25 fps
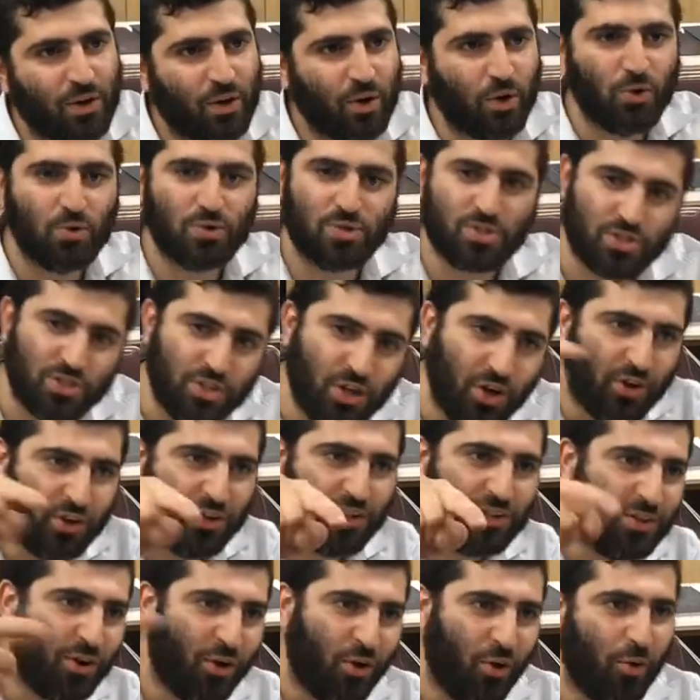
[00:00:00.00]
Who
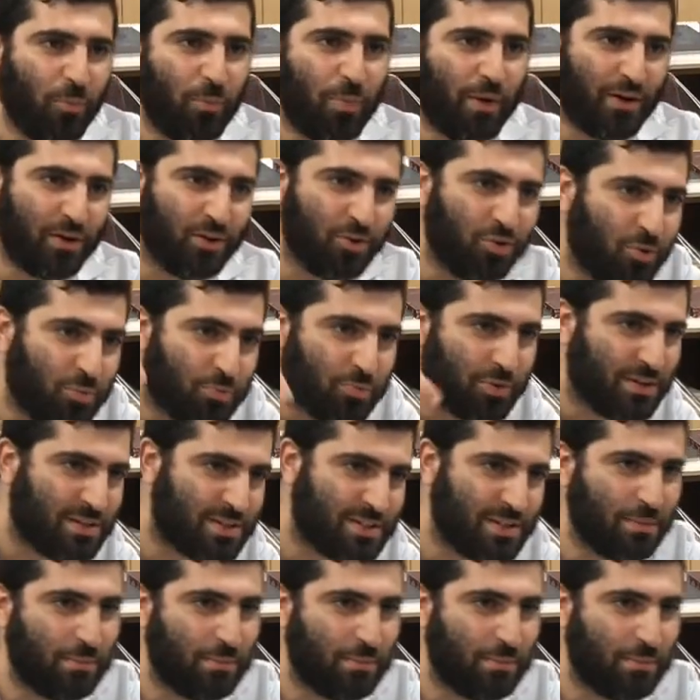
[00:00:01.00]
started the whole button? Who pressed